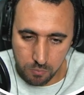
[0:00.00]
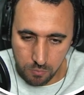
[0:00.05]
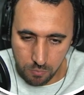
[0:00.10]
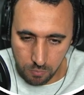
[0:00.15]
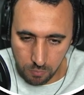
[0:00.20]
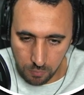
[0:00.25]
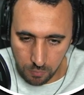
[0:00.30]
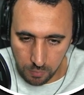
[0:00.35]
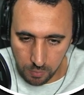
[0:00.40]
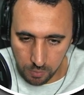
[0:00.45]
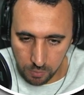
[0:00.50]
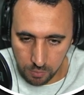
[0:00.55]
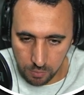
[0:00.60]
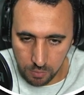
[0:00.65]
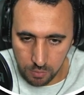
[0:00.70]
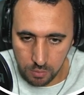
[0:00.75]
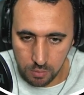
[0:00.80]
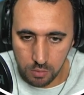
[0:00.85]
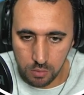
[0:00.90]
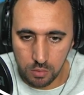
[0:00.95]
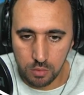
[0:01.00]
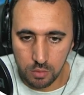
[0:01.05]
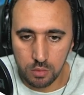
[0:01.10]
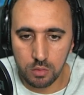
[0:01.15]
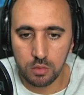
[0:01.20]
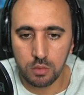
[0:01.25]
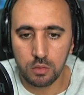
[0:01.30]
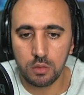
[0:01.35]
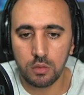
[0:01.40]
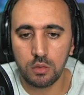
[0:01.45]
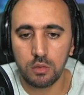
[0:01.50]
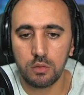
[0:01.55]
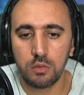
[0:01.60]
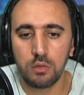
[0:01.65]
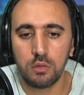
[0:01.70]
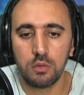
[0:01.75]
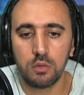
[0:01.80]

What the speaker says: (silence)